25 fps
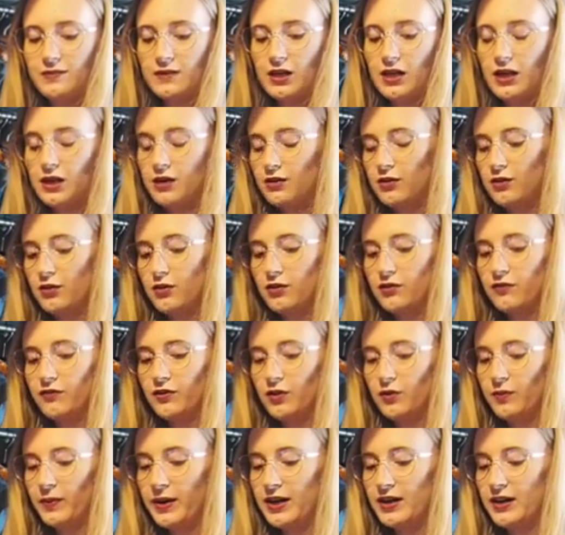I don't know if
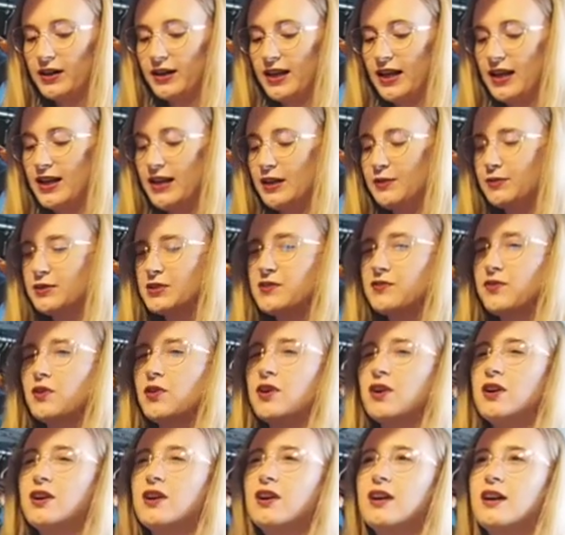I'll wear again. It was
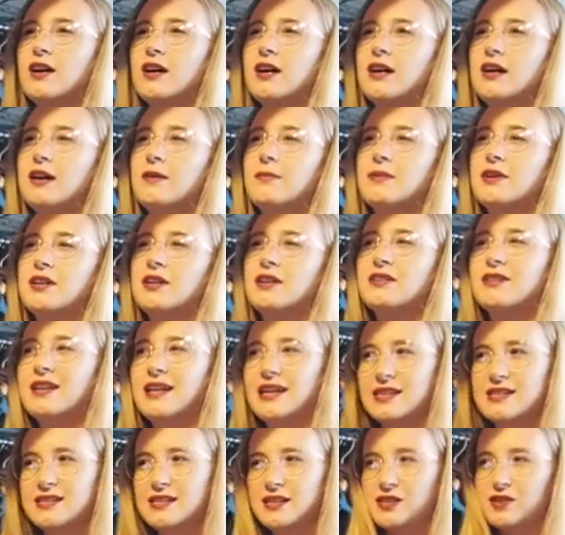for an
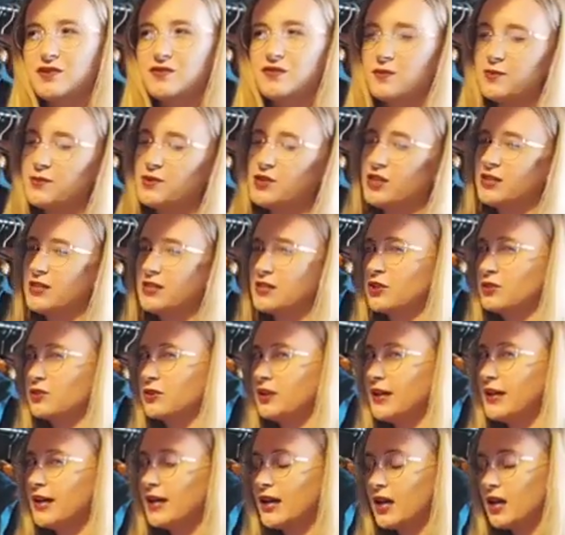Alexis from Schitt's
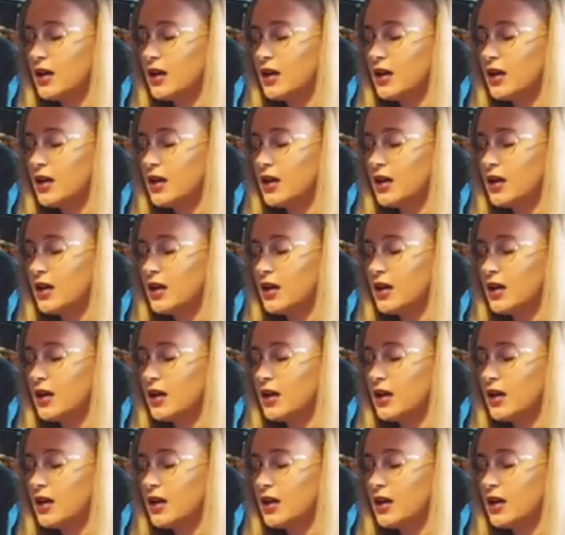Creek